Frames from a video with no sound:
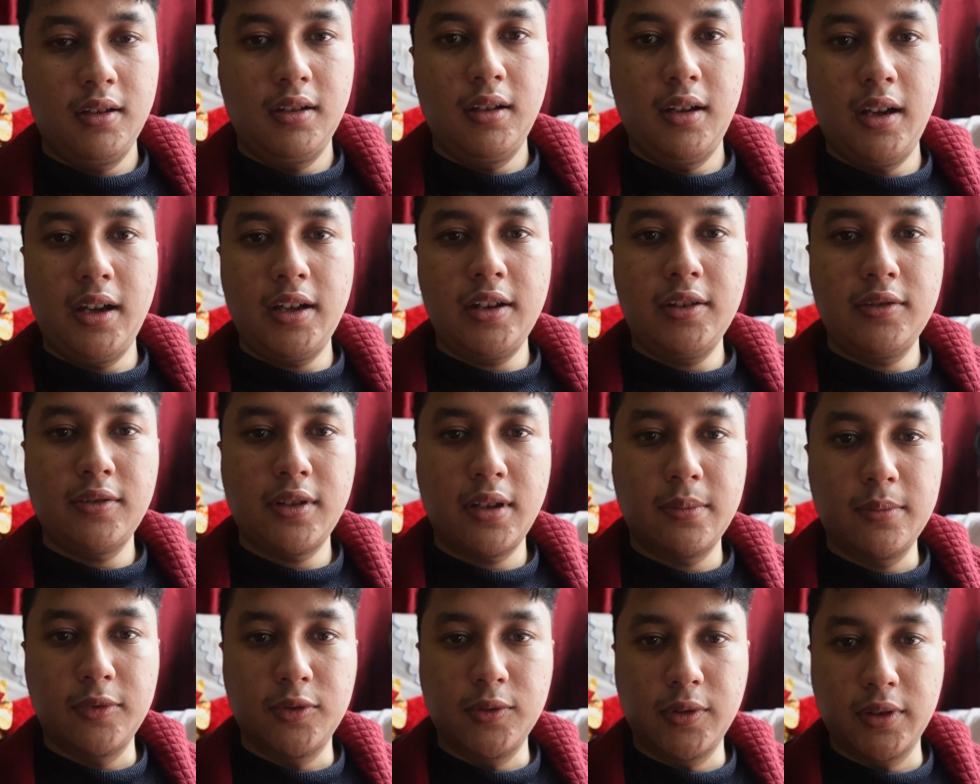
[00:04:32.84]
I don't know,
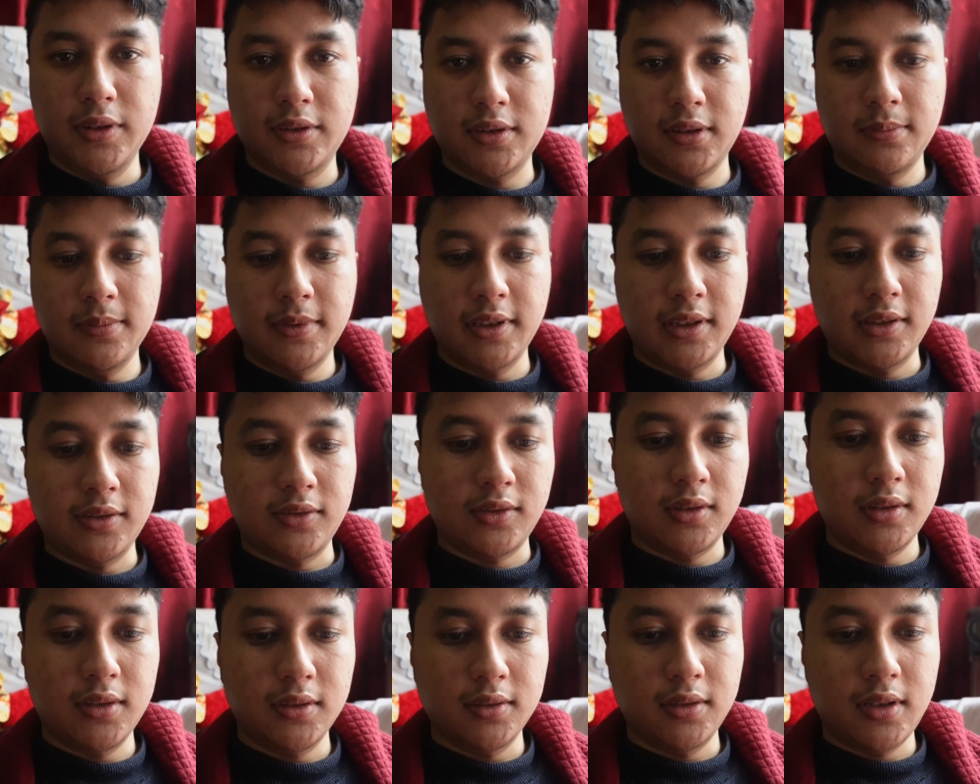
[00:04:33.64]
I'm doing something
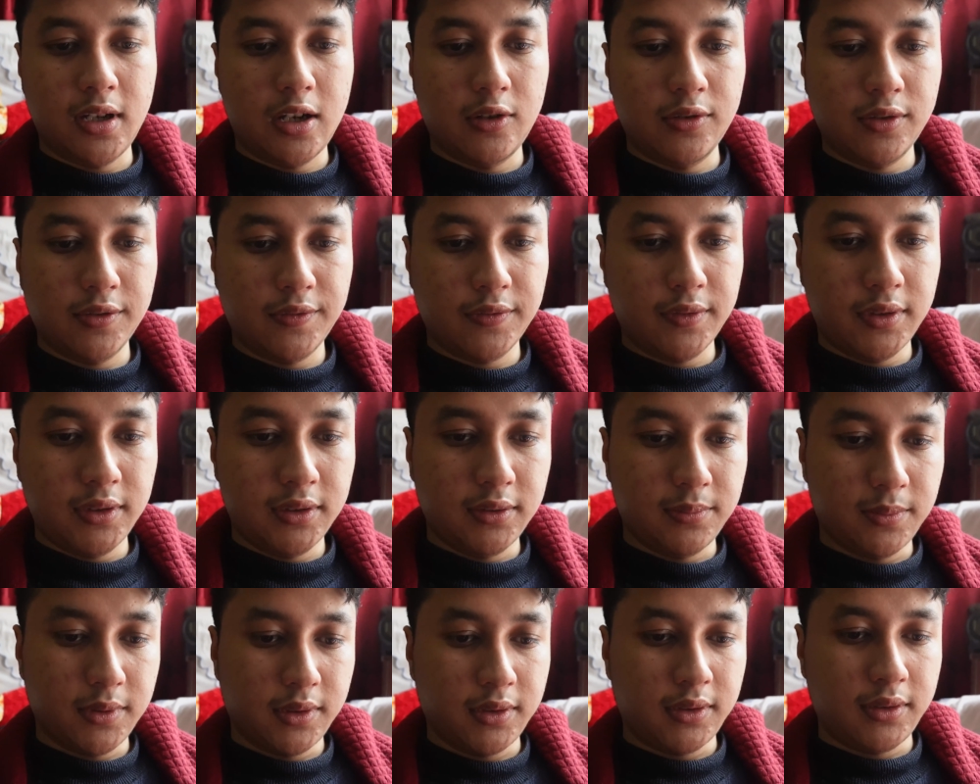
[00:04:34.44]
wrong out of this,
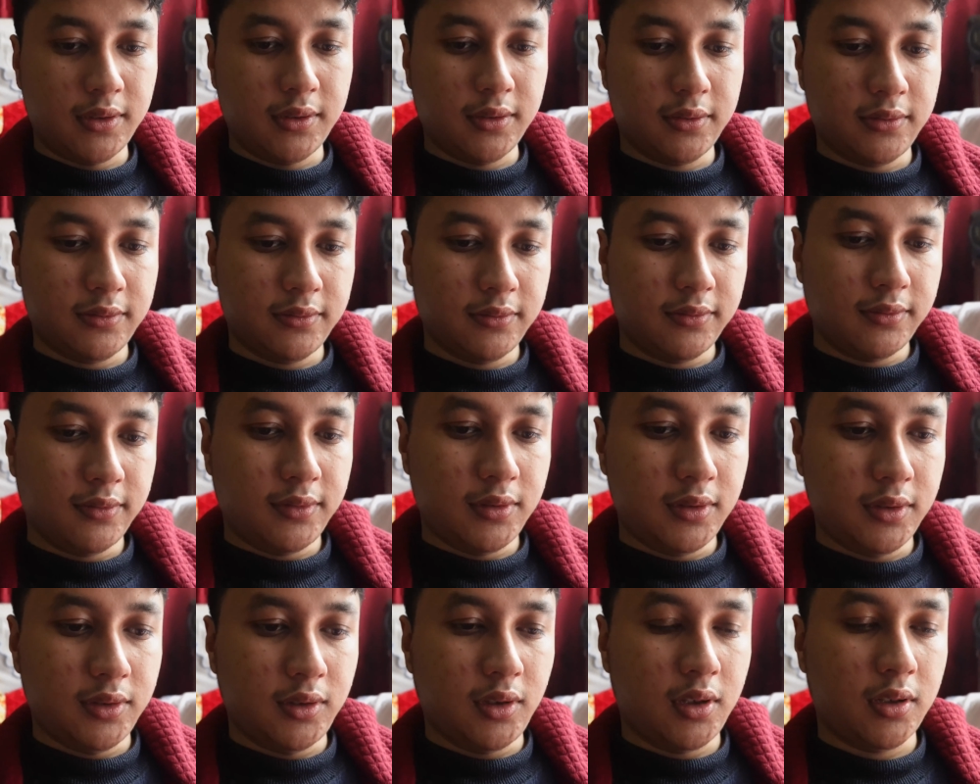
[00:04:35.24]
but
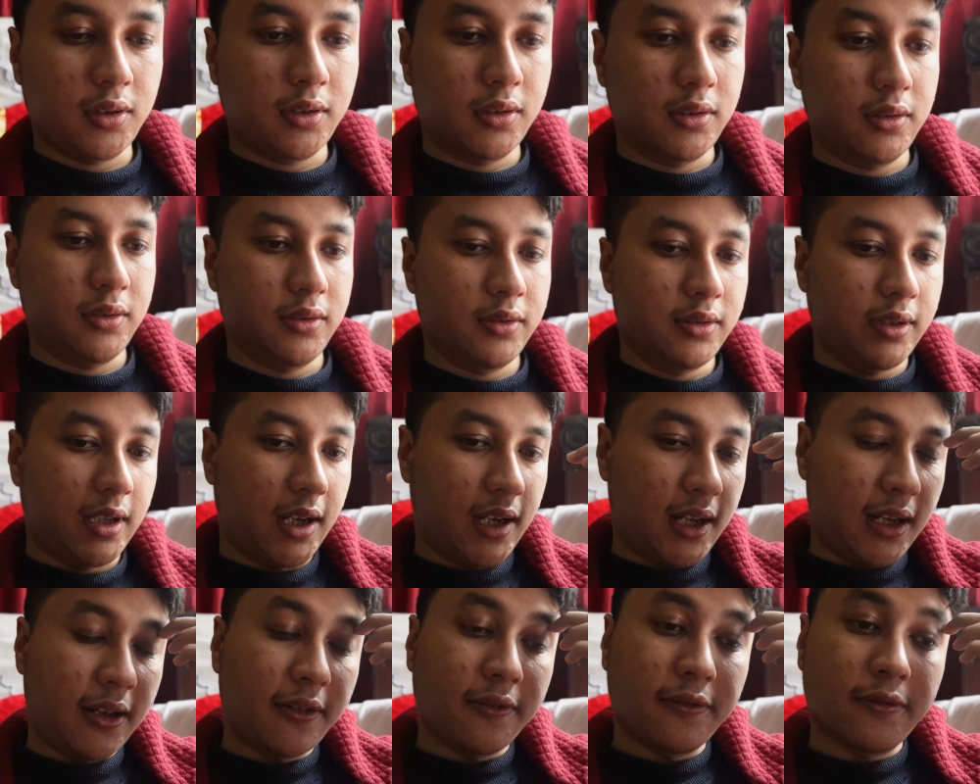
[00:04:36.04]
the Docker that
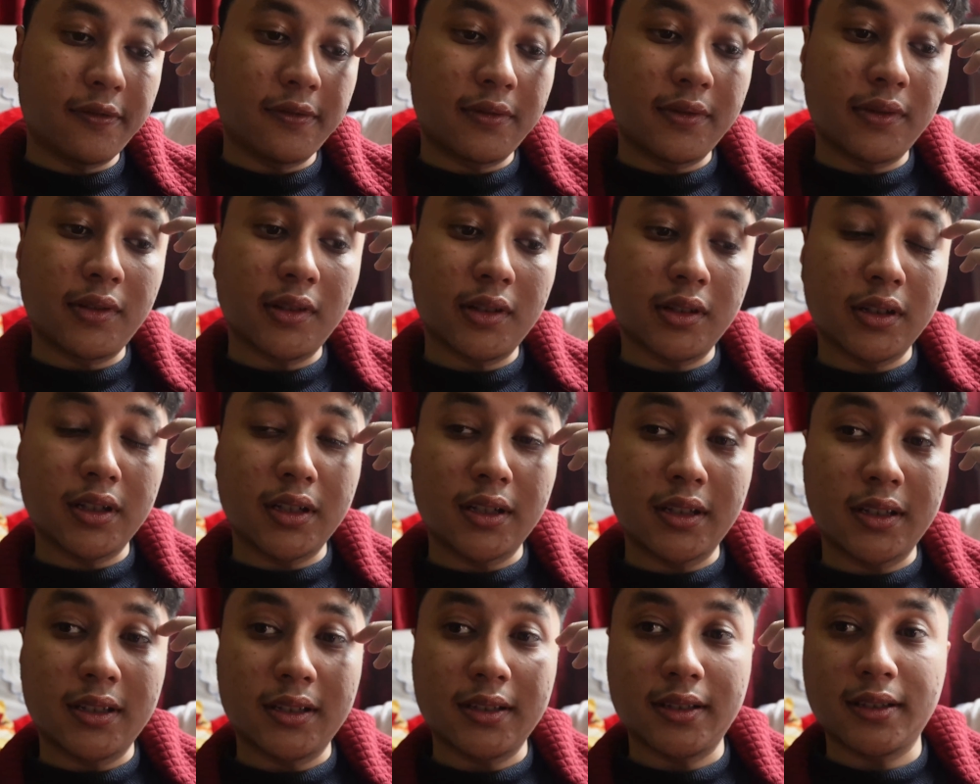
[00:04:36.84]
I'm
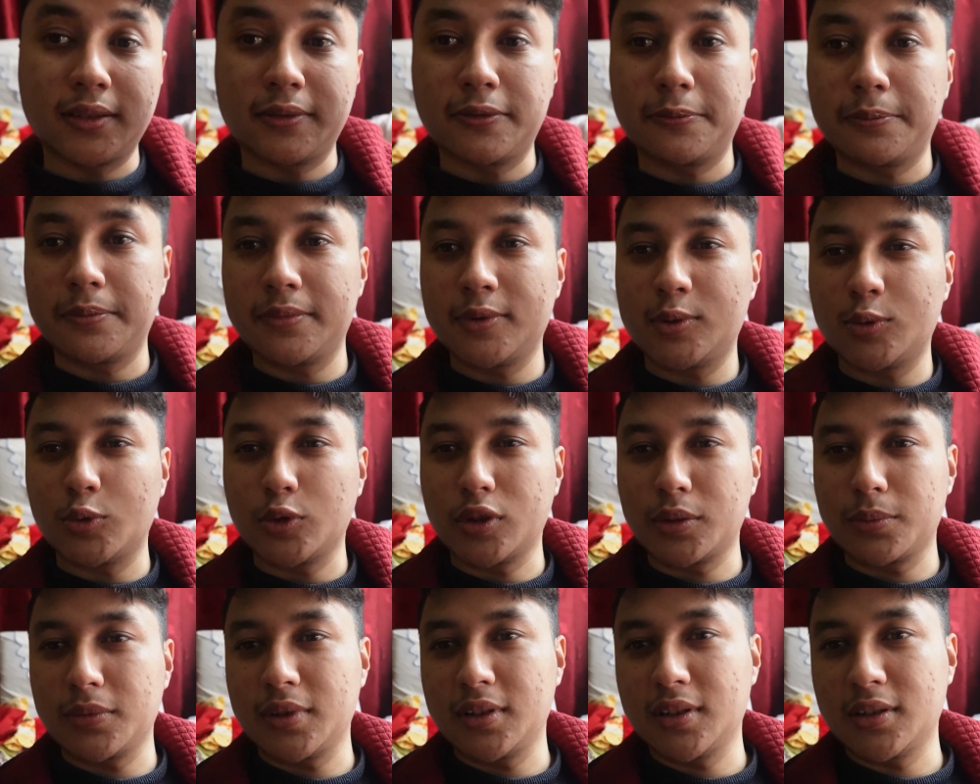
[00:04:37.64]
running is
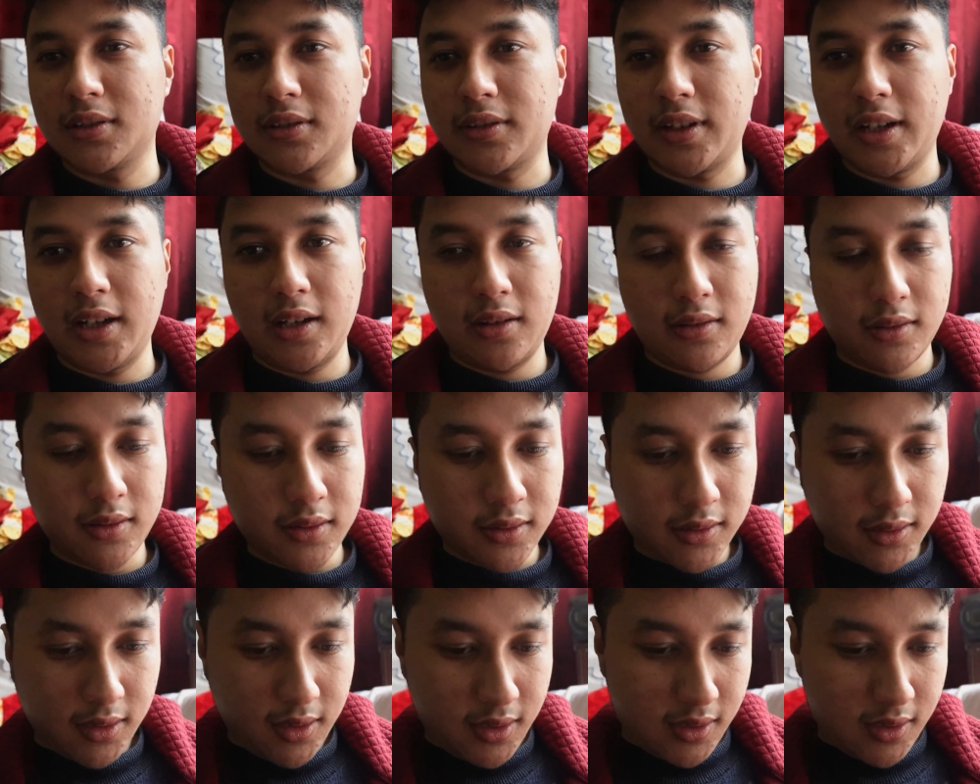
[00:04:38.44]
showing me an error,